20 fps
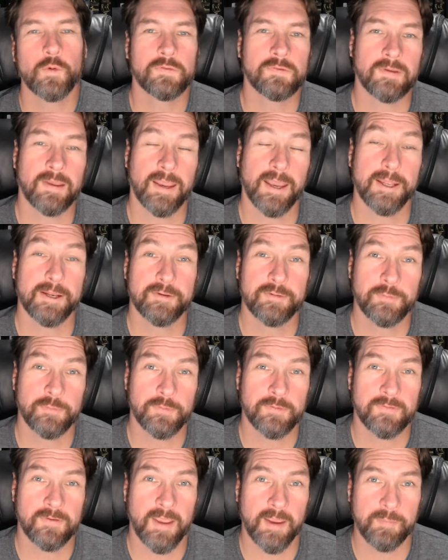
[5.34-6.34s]
once again to
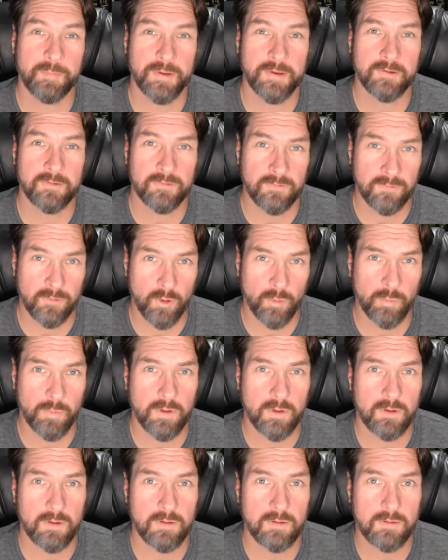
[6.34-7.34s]
Escaping
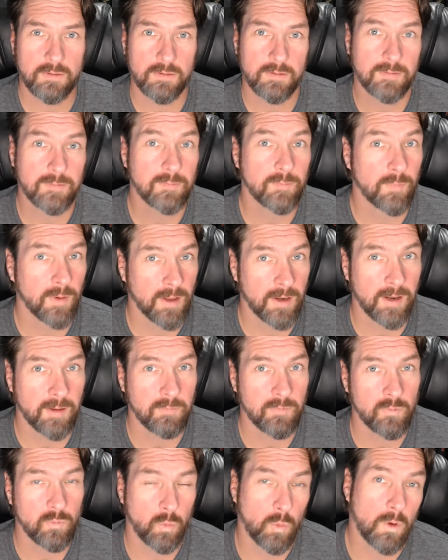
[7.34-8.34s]
Dystopia. My
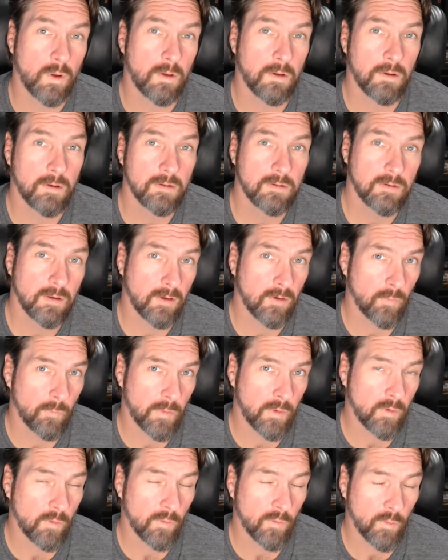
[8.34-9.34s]
name is Wah. I'll
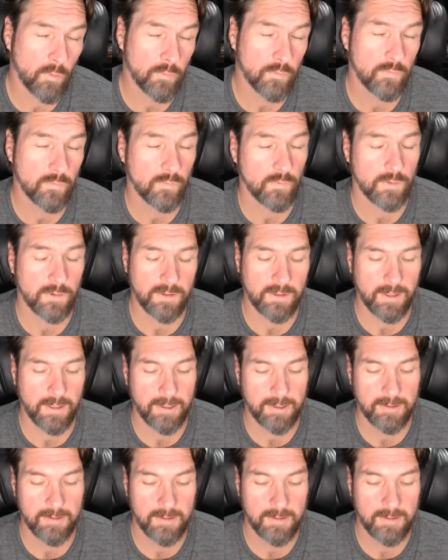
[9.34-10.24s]
be your host for today.